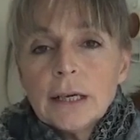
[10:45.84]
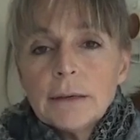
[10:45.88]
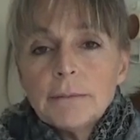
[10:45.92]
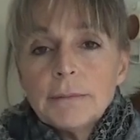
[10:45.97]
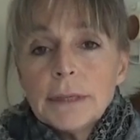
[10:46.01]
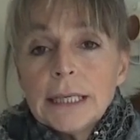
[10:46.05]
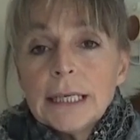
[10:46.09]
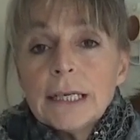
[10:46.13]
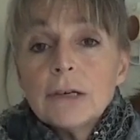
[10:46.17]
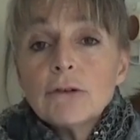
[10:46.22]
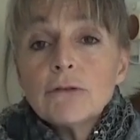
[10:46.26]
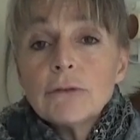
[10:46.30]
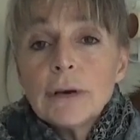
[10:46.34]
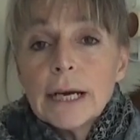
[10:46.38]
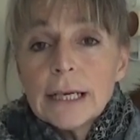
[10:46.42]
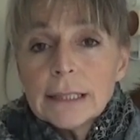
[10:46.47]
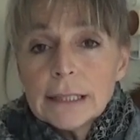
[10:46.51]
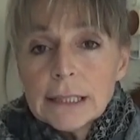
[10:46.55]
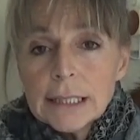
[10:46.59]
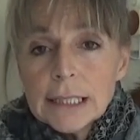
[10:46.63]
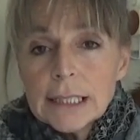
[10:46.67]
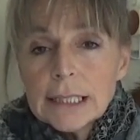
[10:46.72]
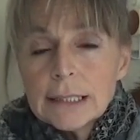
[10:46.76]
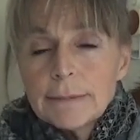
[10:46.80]
been
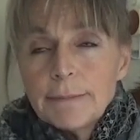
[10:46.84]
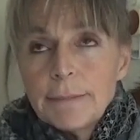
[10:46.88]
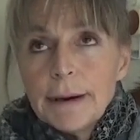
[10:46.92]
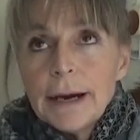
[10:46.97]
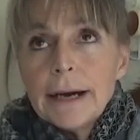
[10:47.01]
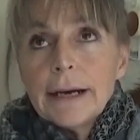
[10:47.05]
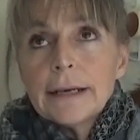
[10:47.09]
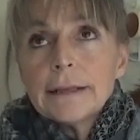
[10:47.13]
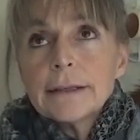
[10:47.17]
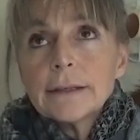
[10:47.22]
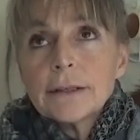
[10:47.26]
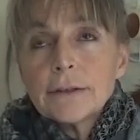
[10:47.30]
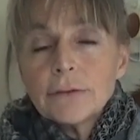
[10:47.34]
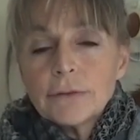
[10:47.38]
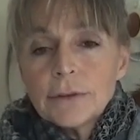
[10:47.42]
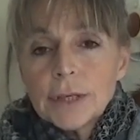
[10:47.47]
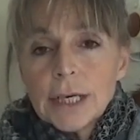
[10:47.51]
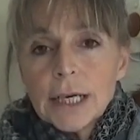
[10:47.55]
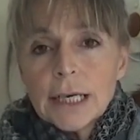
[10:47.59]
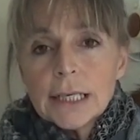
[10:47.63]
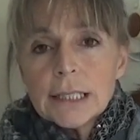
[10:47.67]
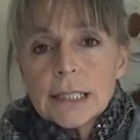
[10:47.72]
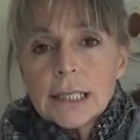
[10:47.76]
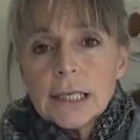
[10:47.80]
granted by the
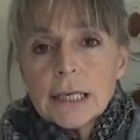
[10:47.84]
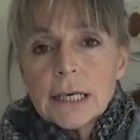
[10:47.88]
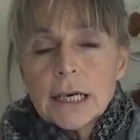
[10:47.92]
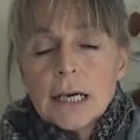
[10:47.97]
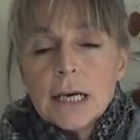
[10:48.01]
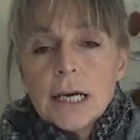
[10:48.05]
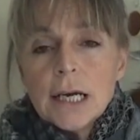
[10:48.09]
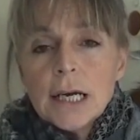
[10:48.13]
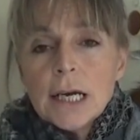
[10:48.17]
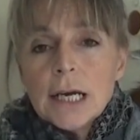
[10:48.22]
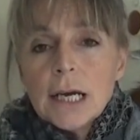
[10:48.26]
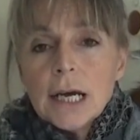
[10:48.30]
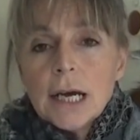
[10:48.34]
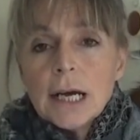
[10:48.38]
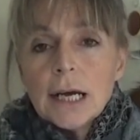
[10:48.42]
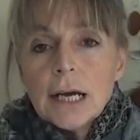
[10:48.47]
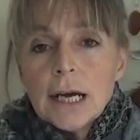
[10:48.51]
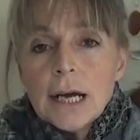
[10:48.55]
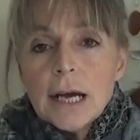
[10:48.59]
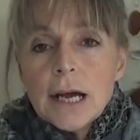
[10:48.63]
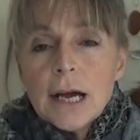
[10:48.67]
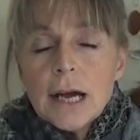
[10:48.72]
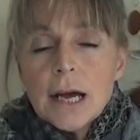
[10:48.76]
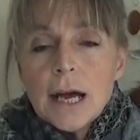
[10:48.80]
Creator
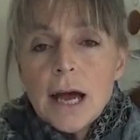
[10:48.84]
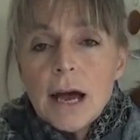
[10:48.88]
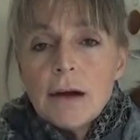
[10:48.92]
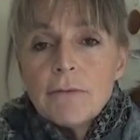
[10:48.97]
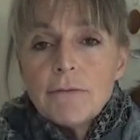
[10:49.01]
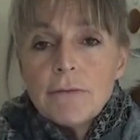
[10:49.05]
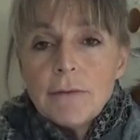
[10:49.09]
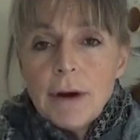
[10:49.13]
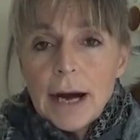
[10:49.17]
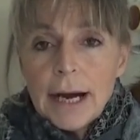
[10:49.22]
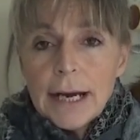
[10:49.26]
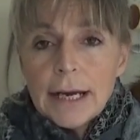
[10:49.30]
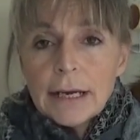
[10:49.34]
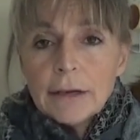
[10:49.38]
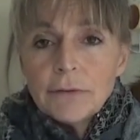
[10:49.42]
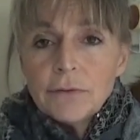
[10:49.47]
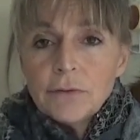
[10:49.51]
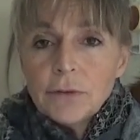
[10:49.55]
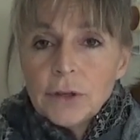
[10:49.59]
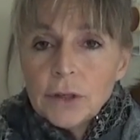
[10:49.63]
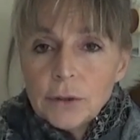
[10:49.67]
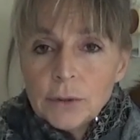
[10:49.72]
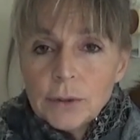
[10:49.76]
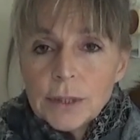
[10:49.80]
a right of
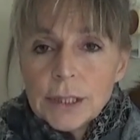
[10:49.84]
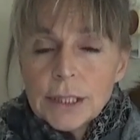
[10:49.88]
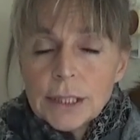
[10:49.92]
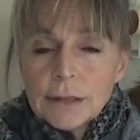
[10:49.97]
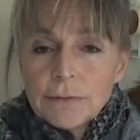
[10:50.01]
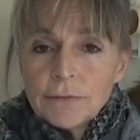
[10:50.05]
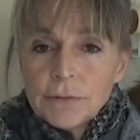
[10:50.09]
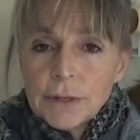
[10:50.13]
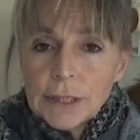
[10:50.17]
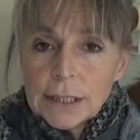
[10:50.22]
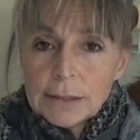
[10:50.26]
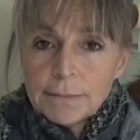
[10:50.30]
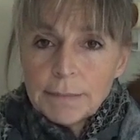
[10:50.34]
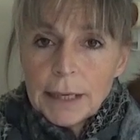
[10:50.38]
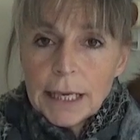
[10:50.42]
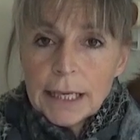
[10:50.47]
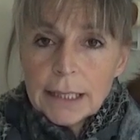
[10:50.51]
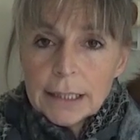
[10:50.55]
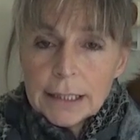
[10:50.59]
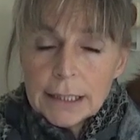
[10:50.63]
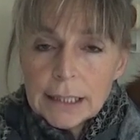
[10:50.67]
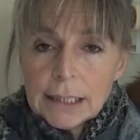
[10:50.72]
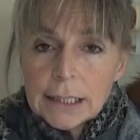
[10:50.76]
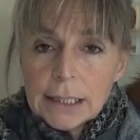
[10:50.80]
use of this
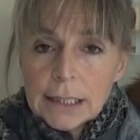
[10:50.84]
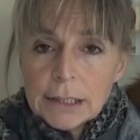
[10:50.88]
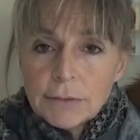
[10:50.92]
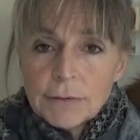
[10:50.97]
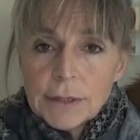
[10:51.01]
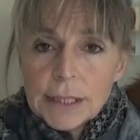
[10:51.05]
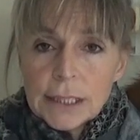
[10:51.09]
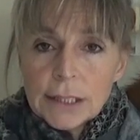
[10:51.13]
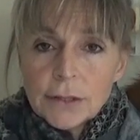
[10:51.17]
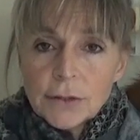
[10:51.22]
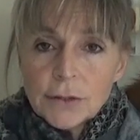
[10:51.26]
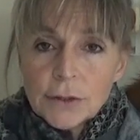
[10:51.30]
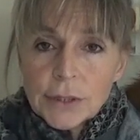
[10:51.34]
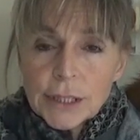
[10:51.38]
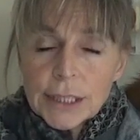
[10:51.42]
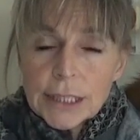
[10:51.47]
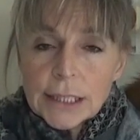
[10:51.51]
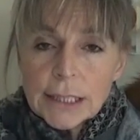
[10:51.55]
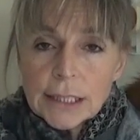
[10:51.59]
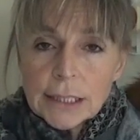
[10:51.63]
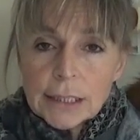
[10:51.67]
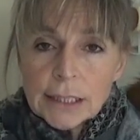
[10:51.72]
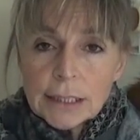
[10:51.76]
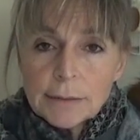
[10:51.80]
planet and its
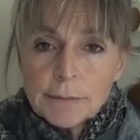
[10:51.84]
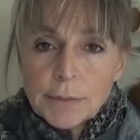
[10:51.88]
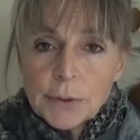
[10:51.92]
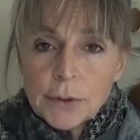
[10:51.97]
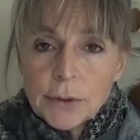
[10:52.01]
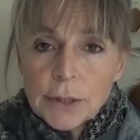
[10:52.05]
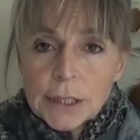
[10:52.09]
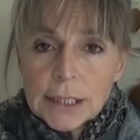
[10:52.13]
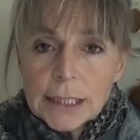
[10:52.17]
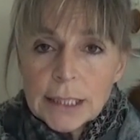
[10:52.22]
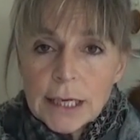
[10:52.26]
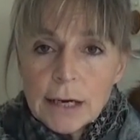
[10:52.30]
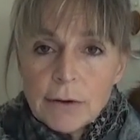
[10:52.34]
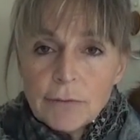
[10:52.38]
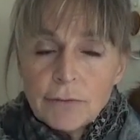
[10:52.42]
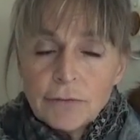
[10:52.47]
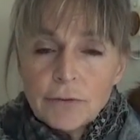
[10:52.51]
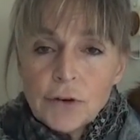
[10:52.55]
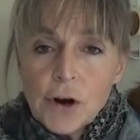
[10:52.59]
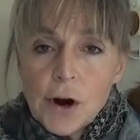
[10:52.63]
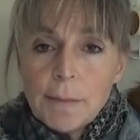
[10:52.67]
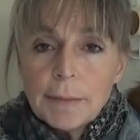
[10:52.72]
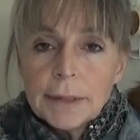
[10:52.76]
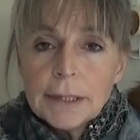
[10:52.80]
resources to support yourself
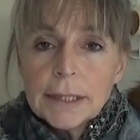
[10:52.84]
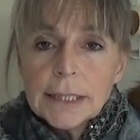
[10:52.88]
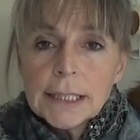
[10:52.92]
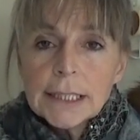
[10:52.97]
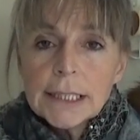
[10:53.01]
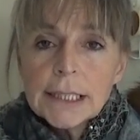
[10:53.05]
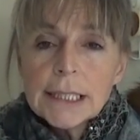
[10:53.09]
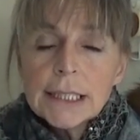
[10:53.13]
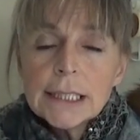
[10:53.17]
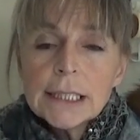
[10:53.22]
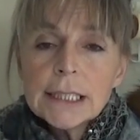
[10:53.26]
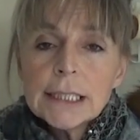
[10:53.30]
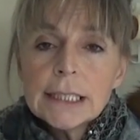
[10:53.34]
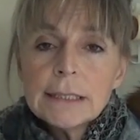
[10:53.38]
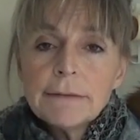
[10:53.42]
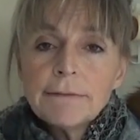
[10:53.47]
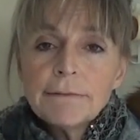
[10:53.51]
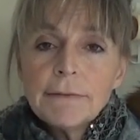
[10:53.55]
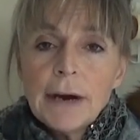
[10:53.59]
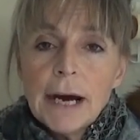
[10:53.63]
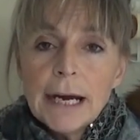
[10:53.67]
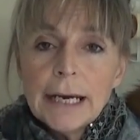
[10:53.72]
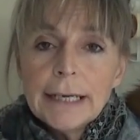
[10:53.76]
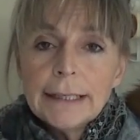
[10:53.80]
from, and this is the
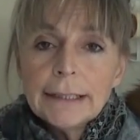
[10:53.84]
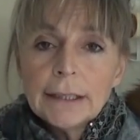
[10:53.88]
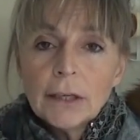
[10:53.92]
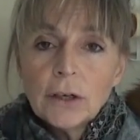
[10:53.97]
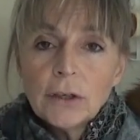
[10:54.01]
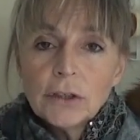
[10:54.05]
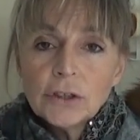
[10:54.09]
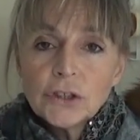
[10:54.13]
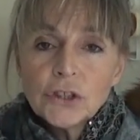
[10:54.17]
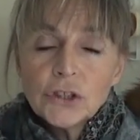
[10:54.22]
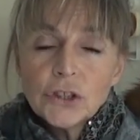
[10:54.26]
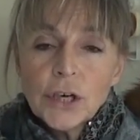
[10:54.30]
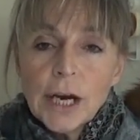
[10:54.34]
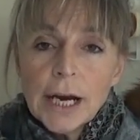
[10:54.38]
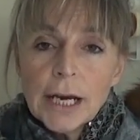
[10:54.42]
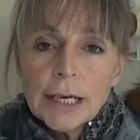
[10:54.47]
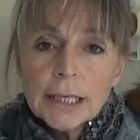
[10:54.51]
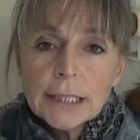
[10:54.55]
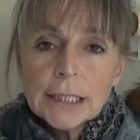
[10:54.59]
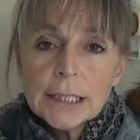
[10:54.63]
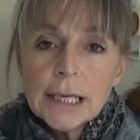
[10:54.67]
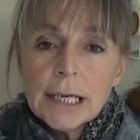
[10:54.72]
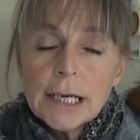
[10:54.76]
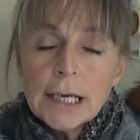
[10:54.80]
divine
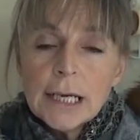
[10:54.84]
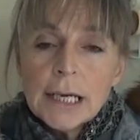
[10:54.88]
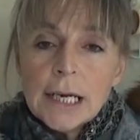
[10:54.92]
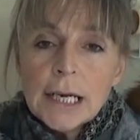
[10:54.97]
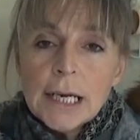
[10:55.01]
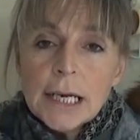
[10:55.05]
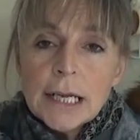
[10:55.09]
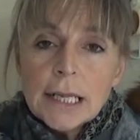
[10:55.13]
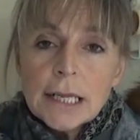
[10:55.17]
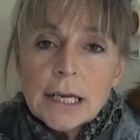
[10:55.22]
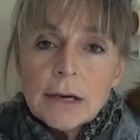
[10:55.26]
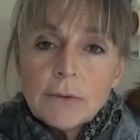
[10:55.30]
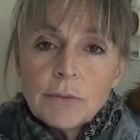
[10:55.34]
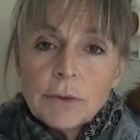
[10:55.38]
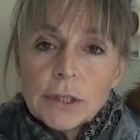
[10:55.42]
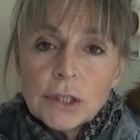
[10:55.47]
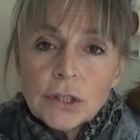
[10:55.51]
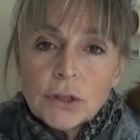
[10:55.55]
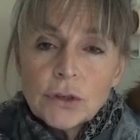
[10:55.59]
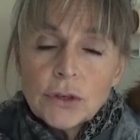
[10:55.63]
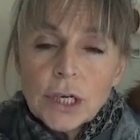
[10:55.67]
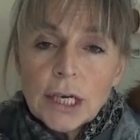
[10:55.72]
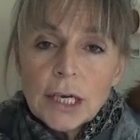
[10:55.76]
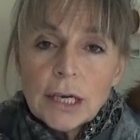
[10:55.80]
contract that we're
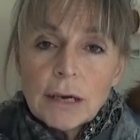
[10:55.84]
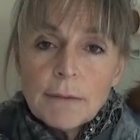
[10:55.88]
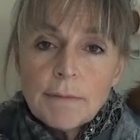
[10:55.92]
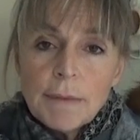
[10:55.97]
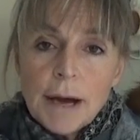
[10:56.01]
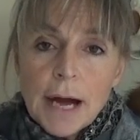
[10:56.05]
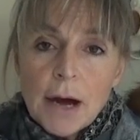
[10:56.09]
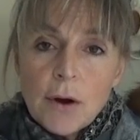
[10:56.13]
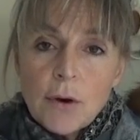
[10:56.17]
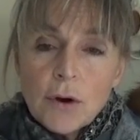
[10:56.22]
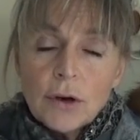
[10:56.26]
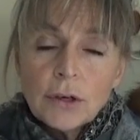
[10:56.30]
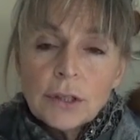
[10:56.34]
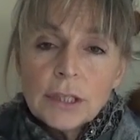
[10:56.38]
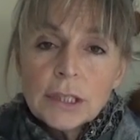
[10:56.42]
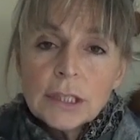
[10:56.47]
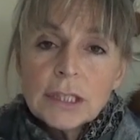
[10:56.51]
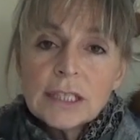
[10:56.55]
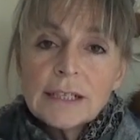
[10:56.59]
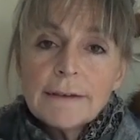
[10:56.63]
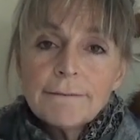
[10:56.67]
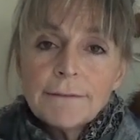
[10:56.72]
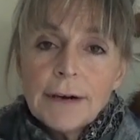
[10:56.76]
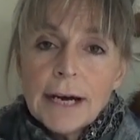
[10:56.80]
talking about under
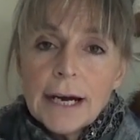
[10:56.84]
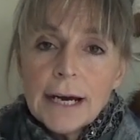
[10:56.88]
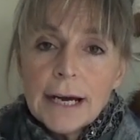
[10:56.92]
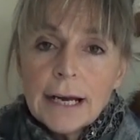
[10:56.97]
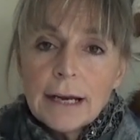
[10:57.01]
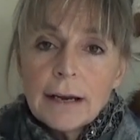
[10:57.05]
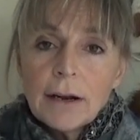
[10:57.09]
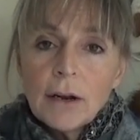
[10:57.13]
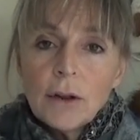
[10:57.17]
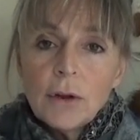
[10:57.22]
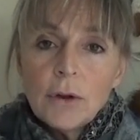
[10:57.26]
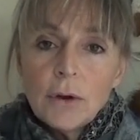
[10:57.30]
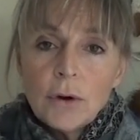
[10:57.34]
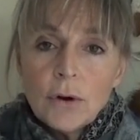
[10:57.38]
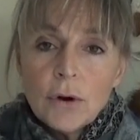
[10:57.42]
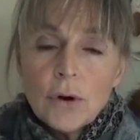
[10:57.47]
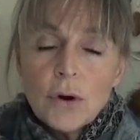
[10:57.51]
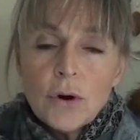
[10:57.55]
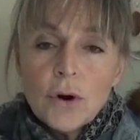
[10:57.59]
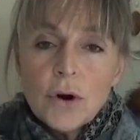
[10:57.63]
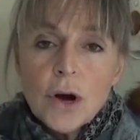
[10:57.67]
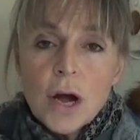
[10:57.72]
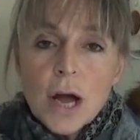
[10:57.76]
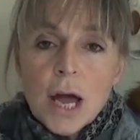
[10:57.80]
divine
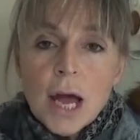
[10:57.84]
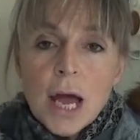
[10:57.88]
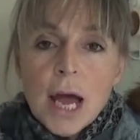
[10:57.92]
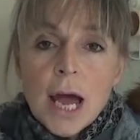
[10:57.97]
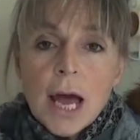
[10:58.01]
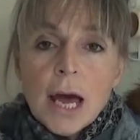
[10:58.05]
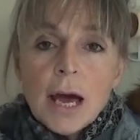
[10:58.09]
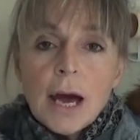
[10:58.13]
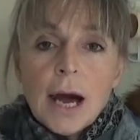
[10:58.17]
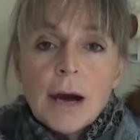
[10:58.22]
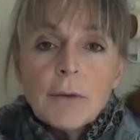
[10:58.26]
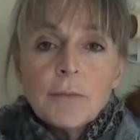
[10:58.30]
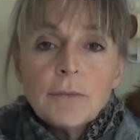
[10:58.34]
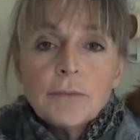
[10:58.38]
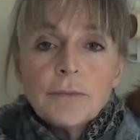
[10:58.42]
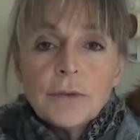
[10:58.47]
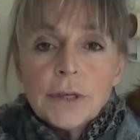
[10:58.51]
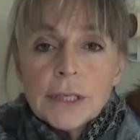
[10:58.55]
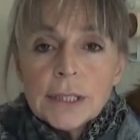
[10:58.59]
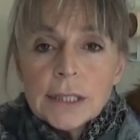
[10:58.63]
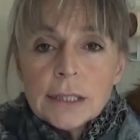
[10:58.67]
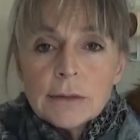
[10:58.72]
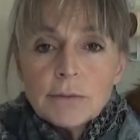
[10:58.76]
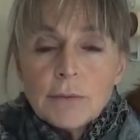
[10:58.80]
law. And
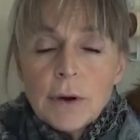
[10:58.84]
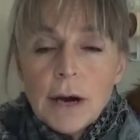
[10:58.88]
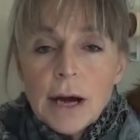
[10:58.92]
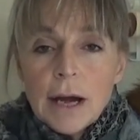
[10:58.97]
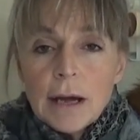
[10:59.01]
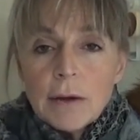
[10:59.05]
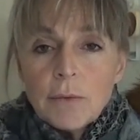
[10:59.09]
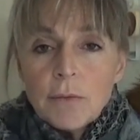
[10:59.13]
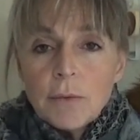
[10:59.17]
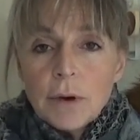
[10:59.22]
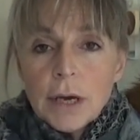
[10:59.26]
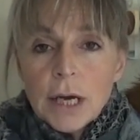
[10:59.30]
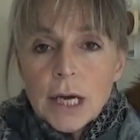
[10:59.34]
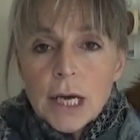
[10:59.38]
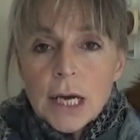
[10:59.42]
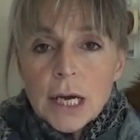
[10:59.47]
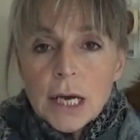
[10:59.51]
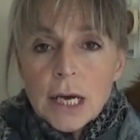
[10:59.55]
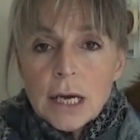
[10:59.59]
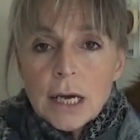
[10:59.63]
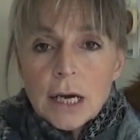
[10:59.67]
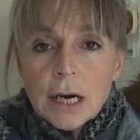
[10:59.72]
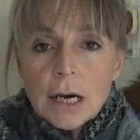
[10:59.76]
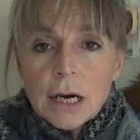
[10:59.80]
this is why
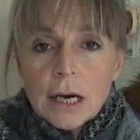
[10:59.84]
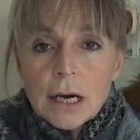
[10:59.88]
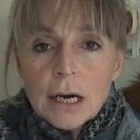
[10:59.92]
we